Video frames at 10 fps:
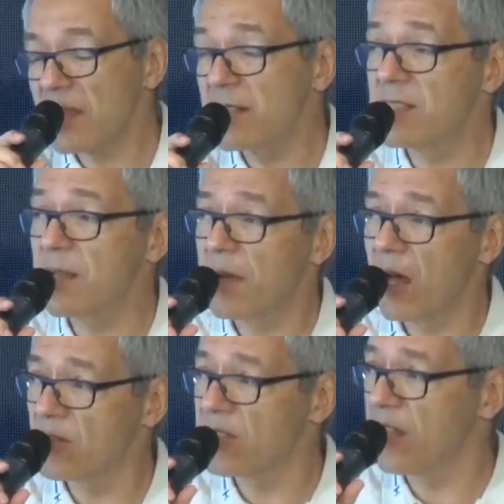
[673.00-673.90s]
step
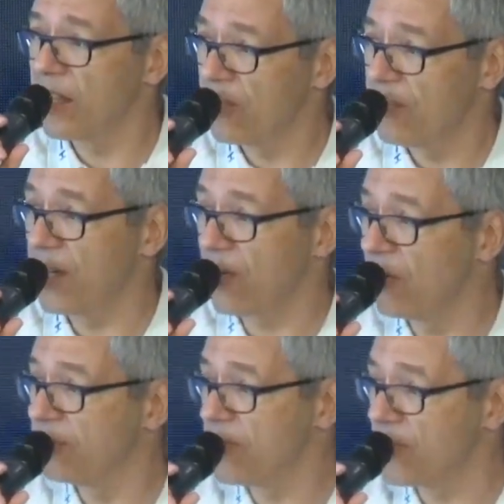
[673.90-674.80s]
outside of their
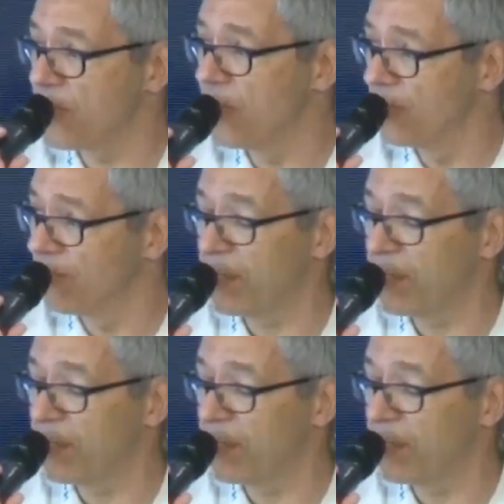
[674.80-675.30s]
comfort zone.